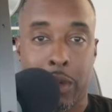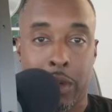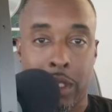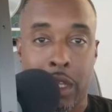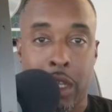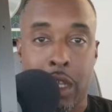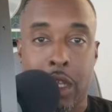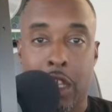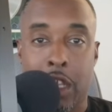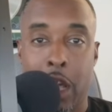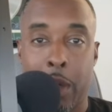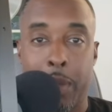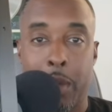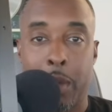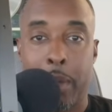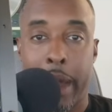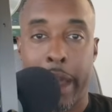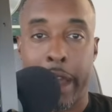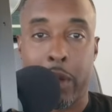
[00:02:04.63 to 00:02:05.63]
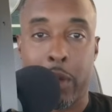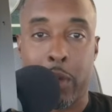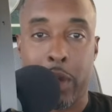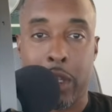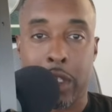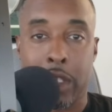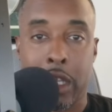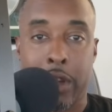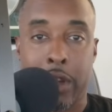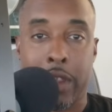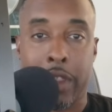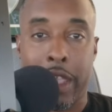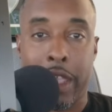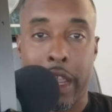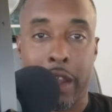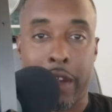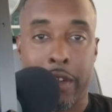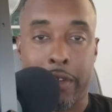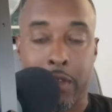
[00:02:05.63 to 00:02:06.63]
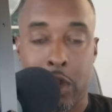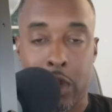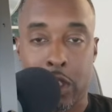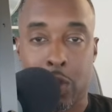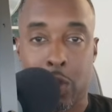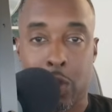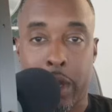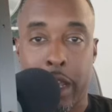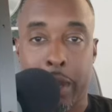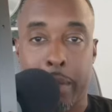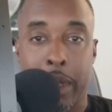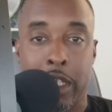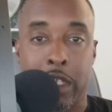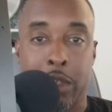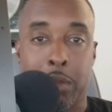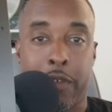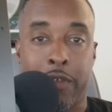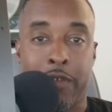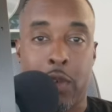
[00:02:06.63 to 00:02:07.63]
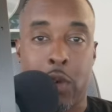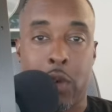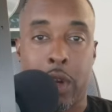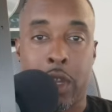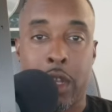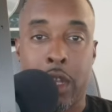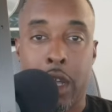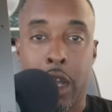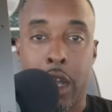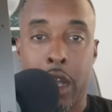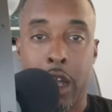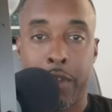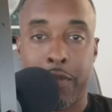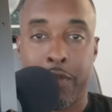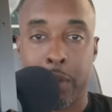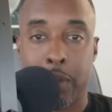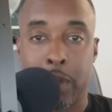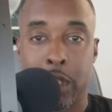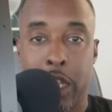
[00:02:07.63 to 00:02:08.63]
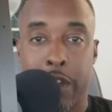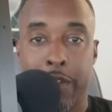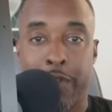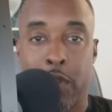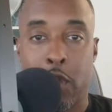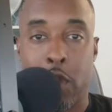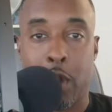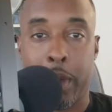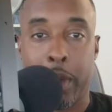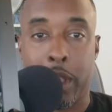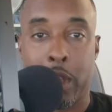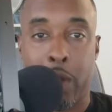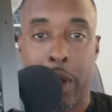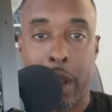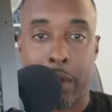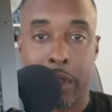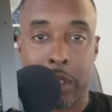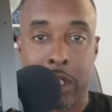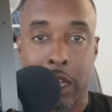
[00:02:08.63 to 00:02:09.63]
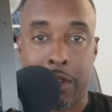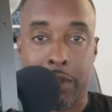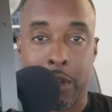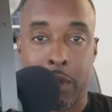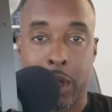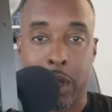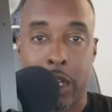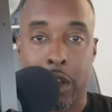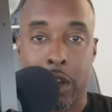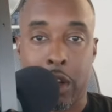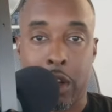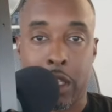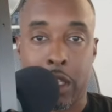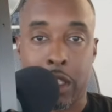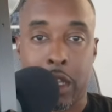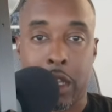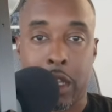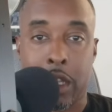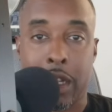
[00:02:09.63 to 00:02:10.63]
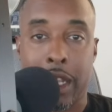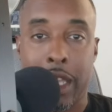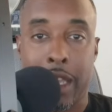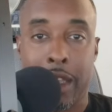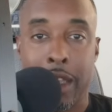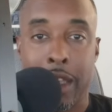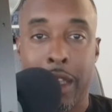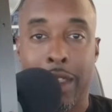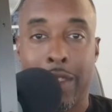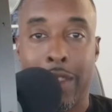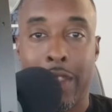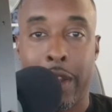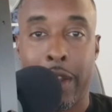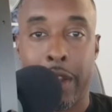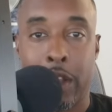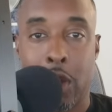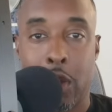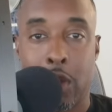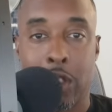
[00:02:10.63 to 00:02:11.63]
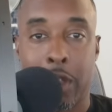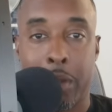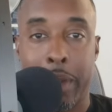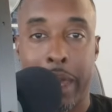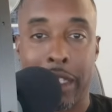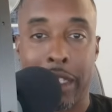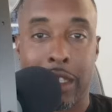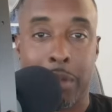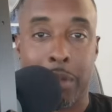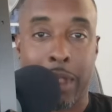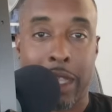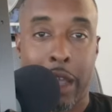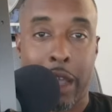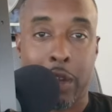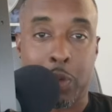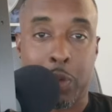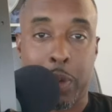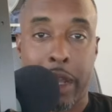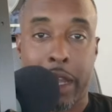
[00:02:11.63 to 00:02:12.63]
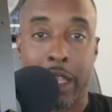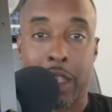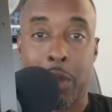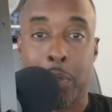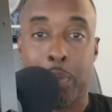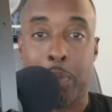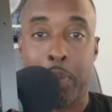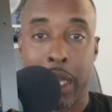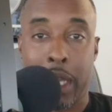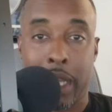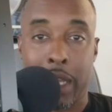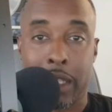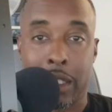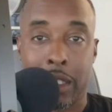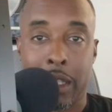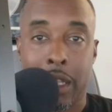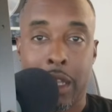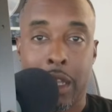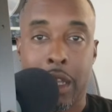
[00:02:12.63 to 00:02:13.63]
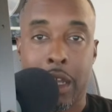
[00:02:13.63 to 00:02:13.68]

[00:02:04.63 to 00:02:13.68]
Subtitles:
There was a couple minor ones here and there, and of course the one I mentioned before from Jeff Foreman, the wide receiver, when he hurt his knee there in Costa Mesa. But that was probably the biggest